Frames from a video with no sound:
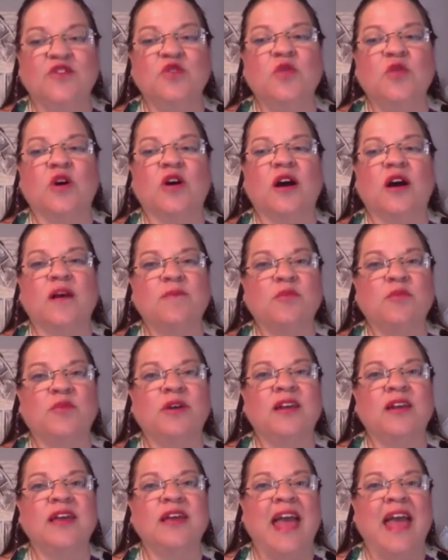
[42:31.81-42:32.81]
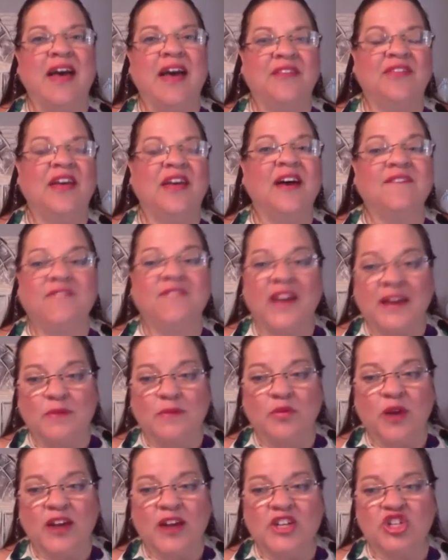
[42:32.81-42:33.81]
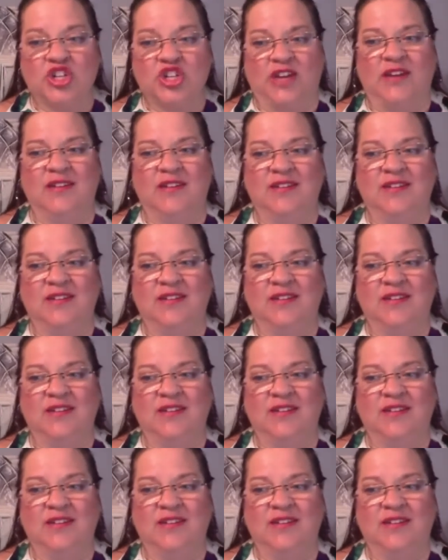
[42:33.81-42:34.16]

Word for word: You are operating at that vibration.